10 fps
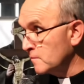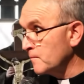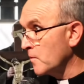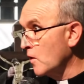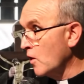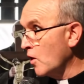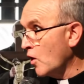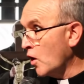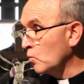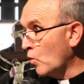building
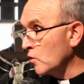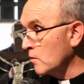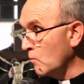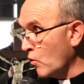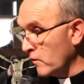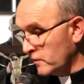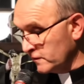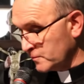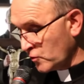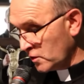forts, his voice
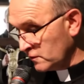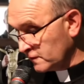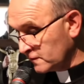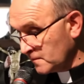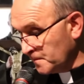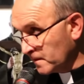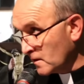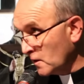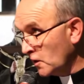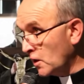a lifeline to the
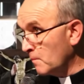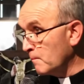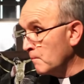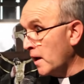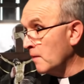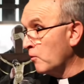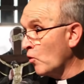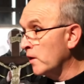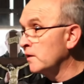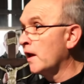boy inside.
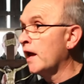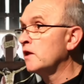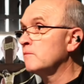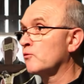The priest